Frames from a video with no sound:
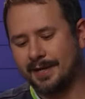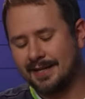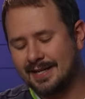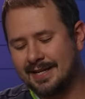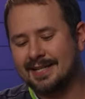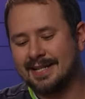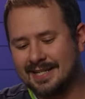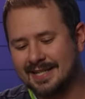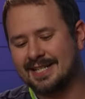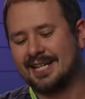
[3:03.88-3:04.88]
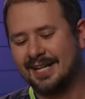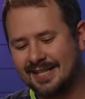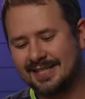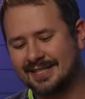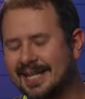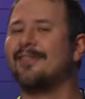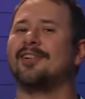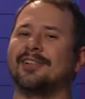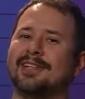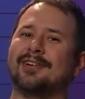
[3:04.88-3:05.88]
but it is
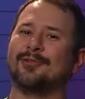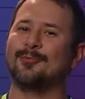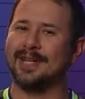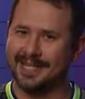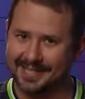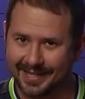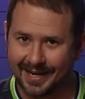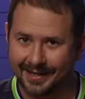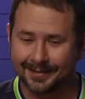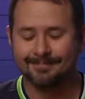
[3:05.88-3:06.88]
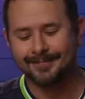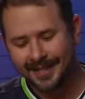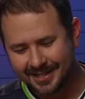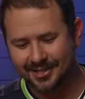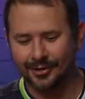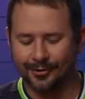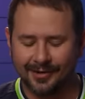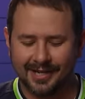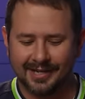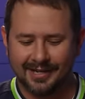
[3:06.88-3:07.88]
definitely on the weak side. So
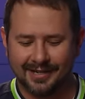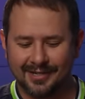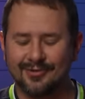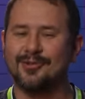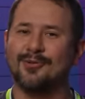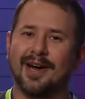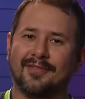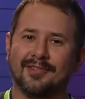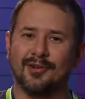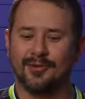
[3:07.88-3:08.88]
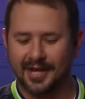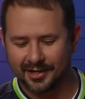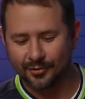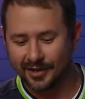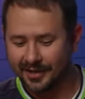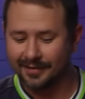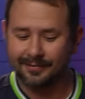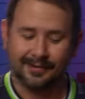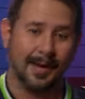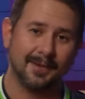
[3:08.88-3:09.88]
uh, you do have to know that going in.
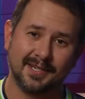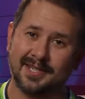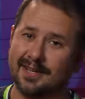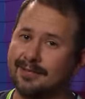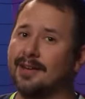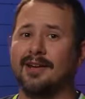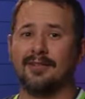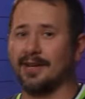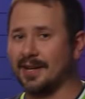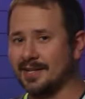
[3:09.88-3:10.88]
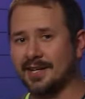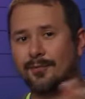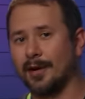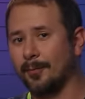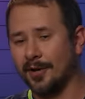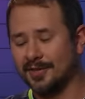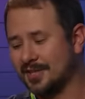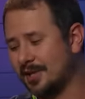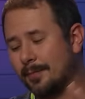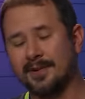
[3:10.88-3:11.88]
That being said, like I said when I brought
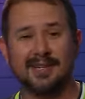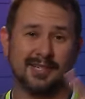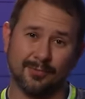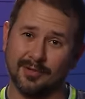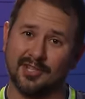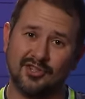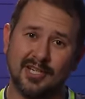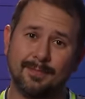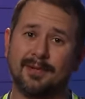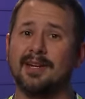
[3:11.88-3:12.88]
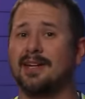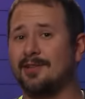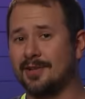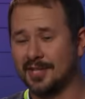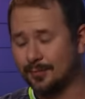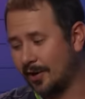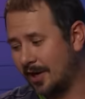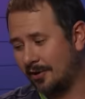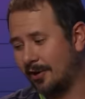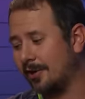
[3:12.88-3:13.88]
this up, it's really cheap. You can
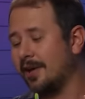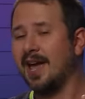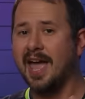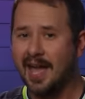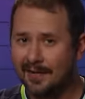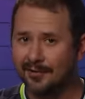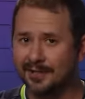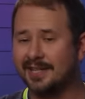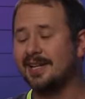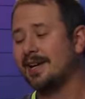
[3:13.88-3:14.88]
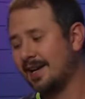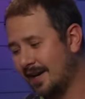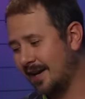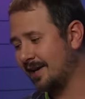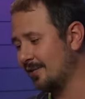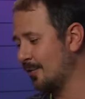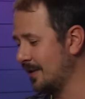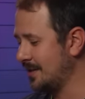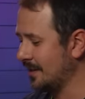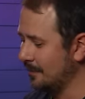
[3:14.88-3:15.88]
spray it on heavily, and
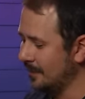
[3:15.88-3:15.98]
nobody's gonna